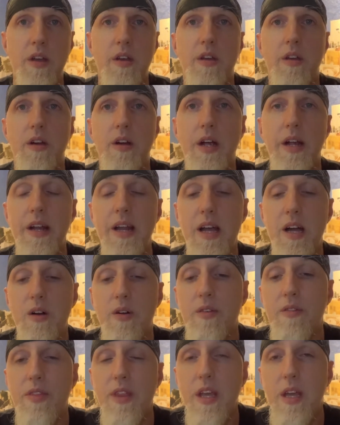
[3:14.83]
All right,
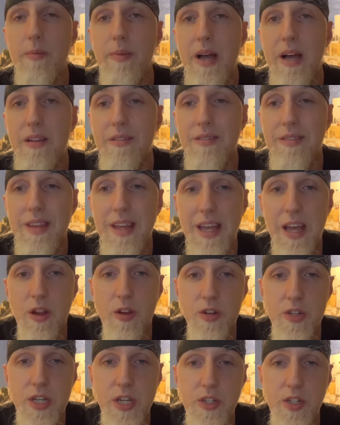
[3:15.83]
now think about the
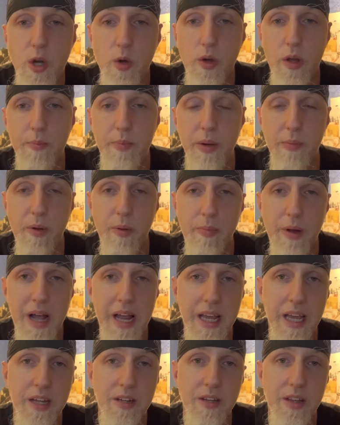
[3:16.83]
LRC token. People are
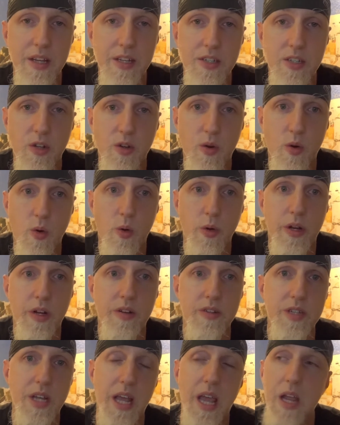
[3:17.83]
buying into this and they're holding it
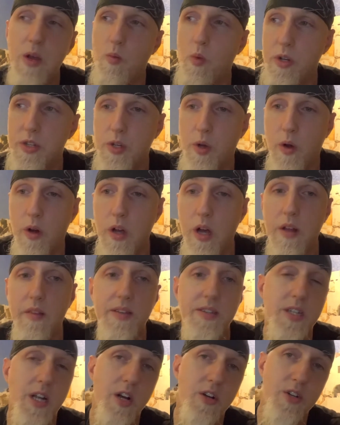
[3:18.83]
and saying, hey, what's going on with
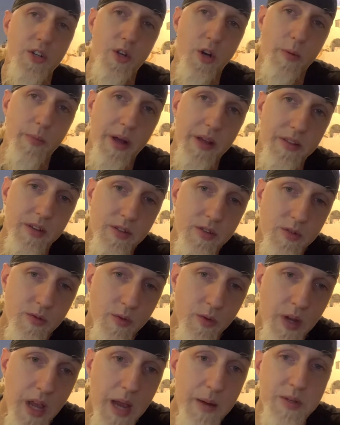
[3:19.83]
this? I just heard about this
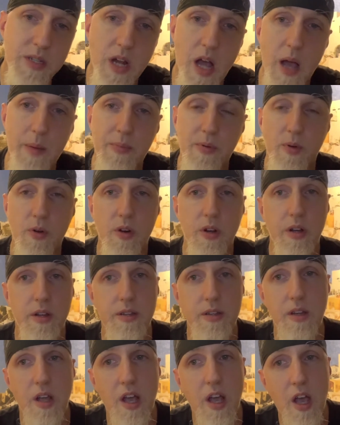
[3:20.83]
through GameStop or
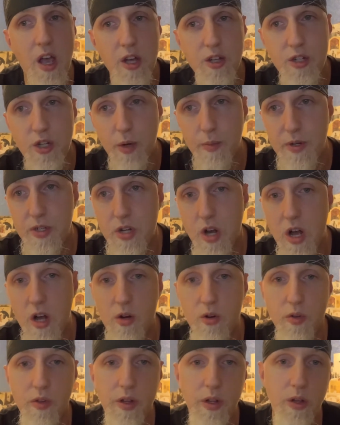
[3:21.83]

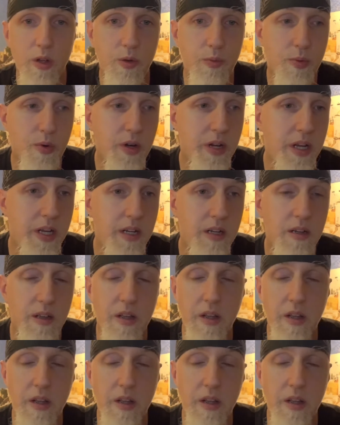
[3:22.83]
Superstonk or the Loopring.